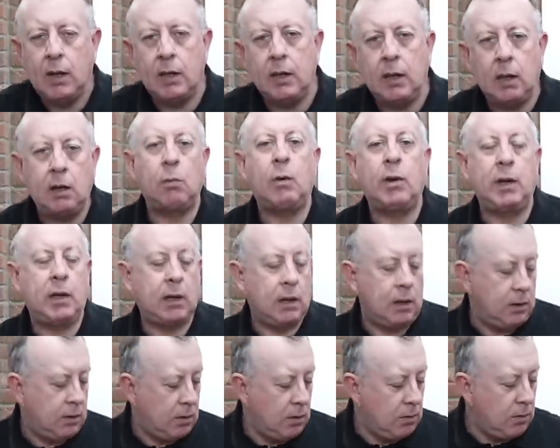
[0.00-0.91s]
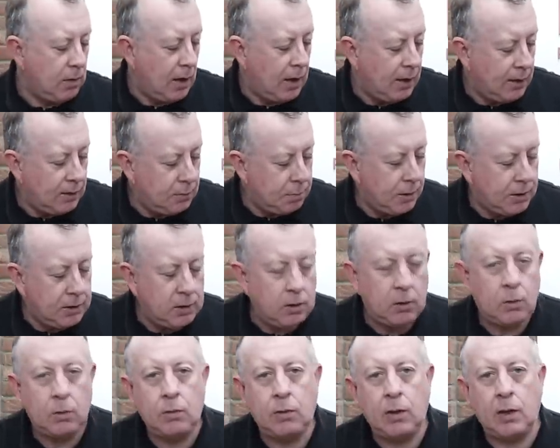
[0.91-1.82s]
And the only way you're going to do that is by
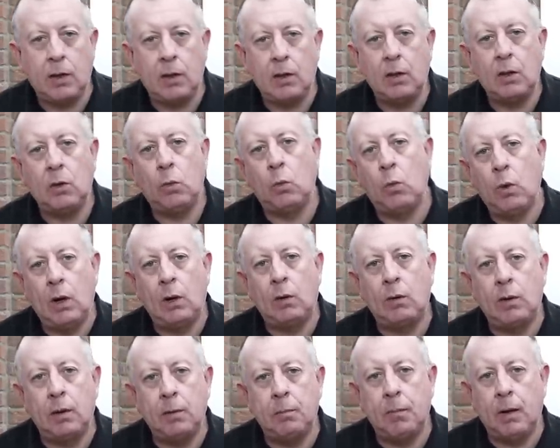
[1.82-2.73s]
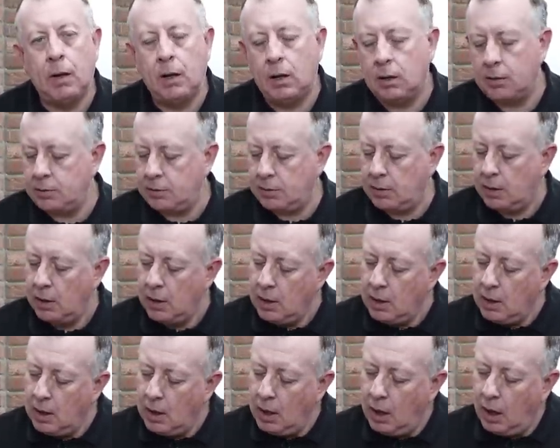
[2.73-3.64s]
using a welding mask.
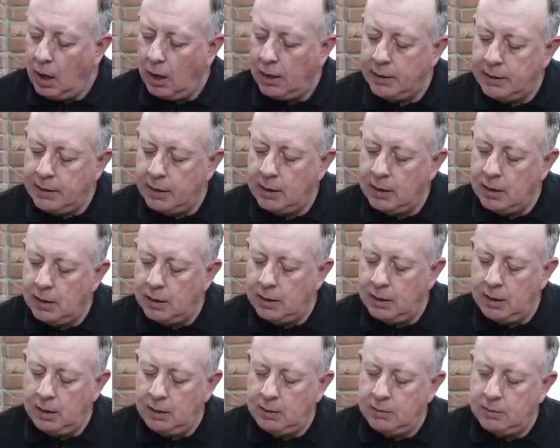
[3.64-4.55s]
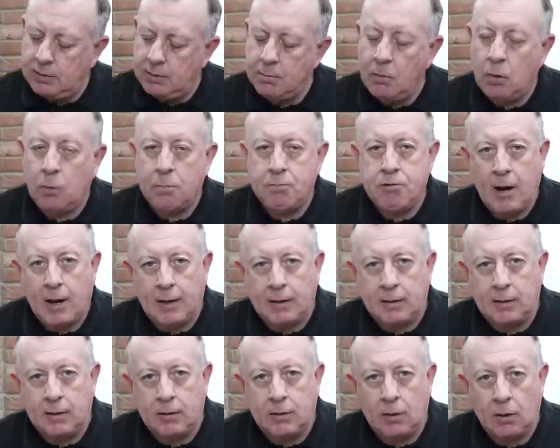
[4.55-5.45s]
I think I need some more
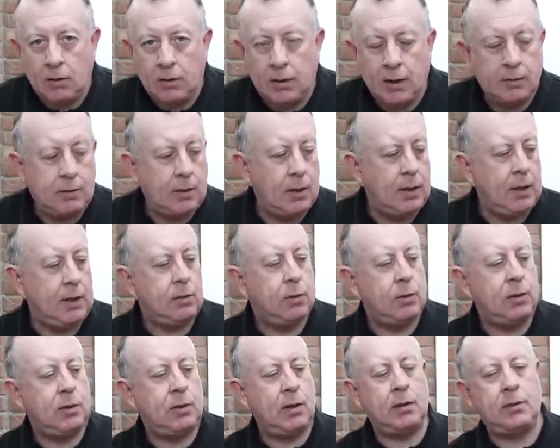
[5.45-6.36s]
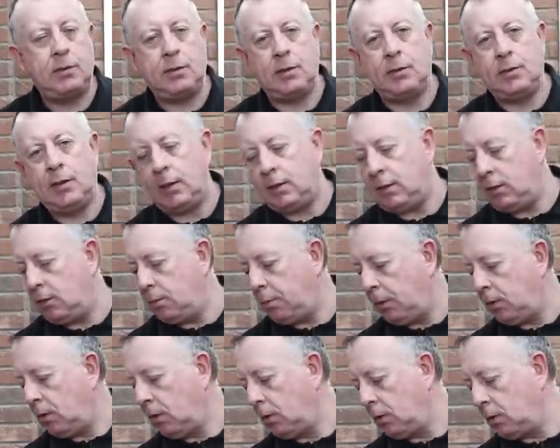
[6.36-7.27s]
practice on this. I need to adjust the settings
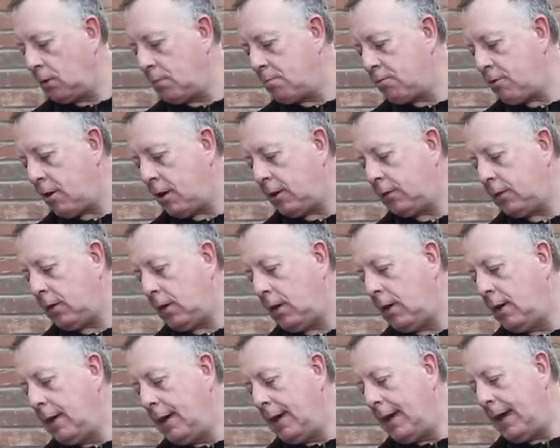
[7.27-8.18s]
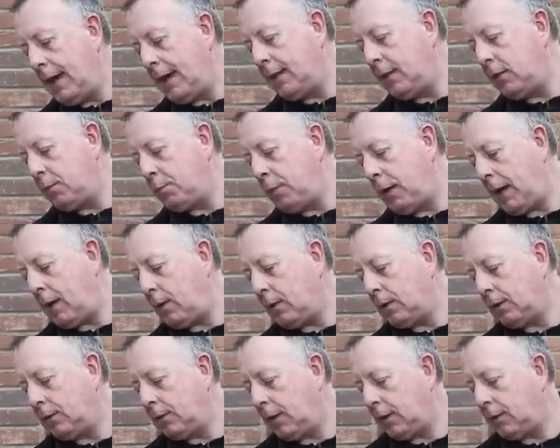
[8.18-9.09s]
both on the compressor and this
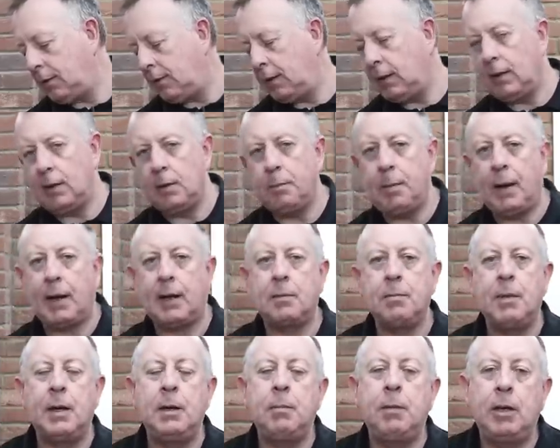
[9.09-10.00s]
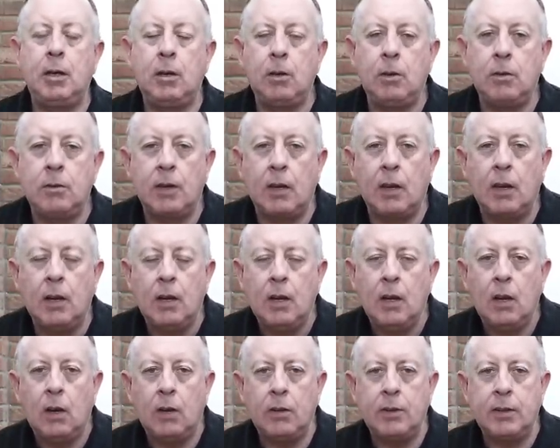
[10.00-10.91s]
power setting at the back, and maybe use it
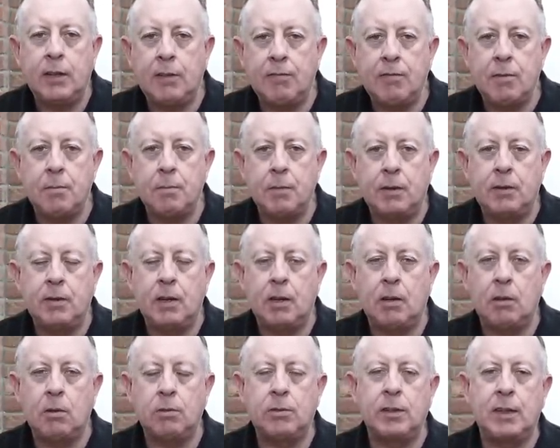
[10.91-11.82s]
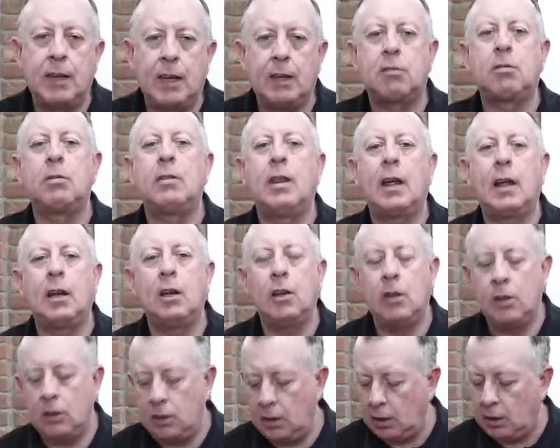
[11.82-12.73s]
on different materials and get through that
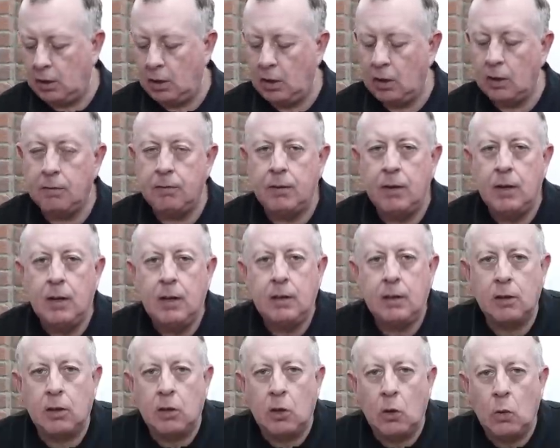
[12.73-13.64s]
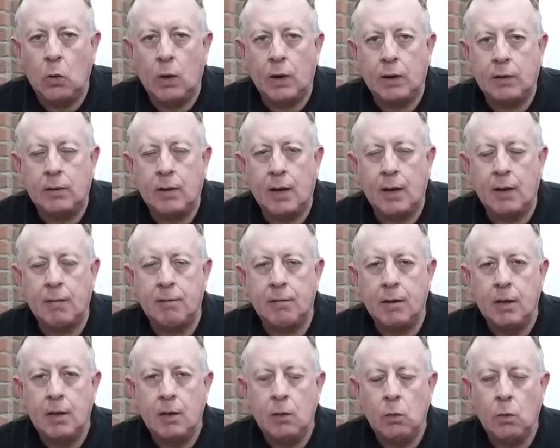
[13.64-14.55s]
learning curve that you always have
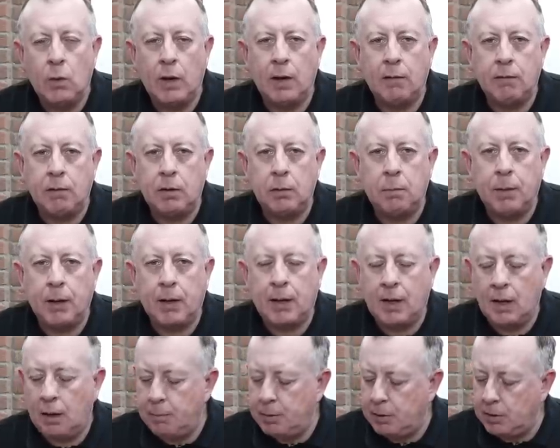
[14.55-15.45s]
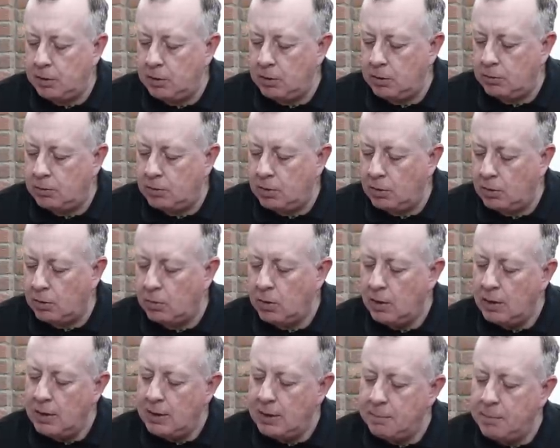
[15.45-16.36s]
whenever you pick up a new
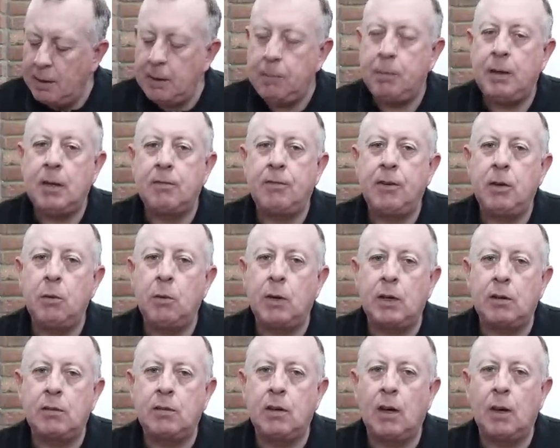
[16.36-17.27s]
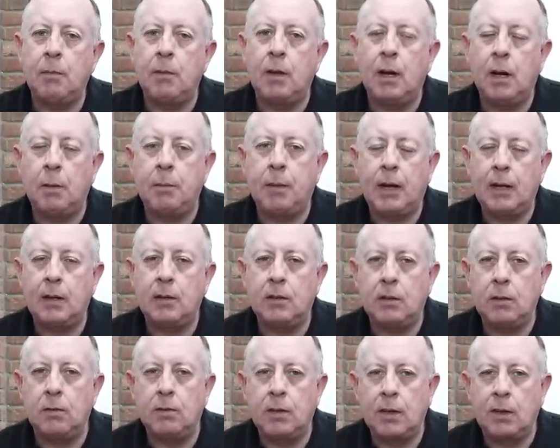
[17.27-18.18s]
tool. And maybe in a few weeks' time, I'll be able to
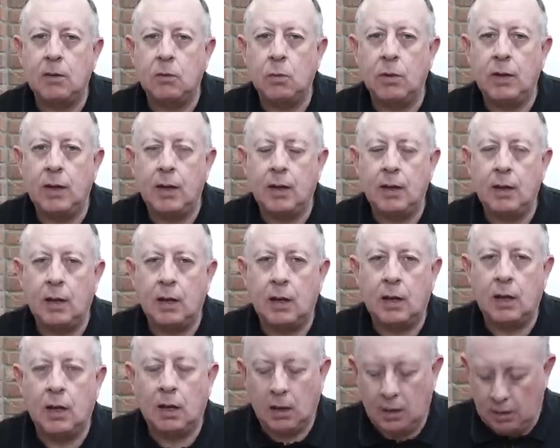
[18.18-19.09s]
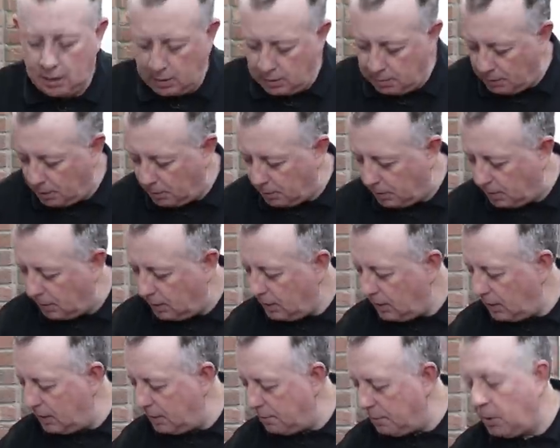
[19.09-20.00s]
do things with it that I can't at the moment.
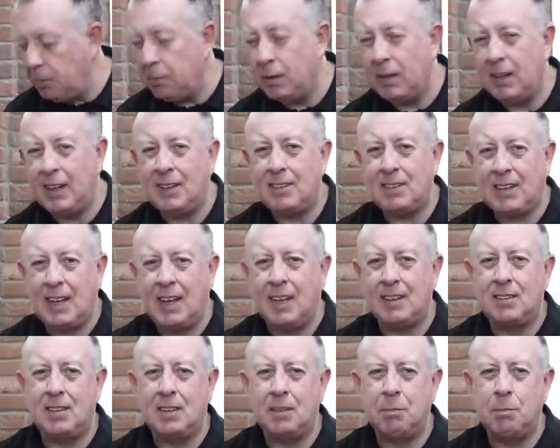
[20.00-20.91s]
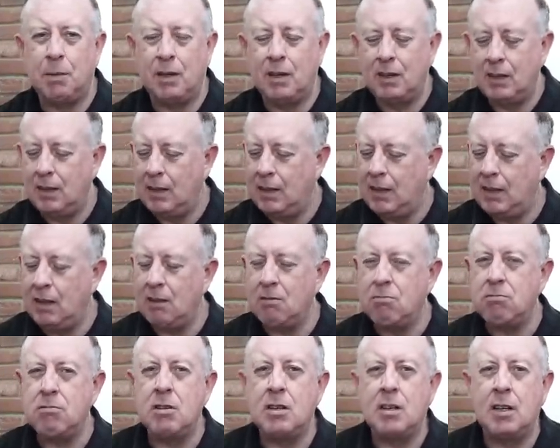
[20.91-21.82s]
At the moment, it's cutting, but in a
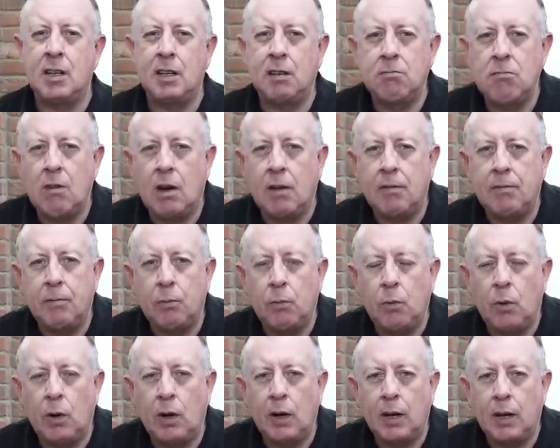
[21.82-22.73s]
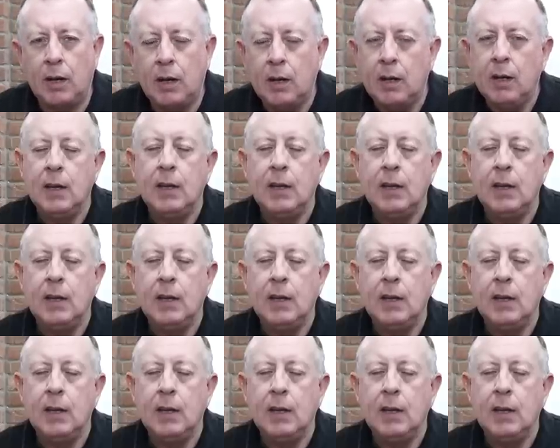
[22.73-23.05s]
really rough way.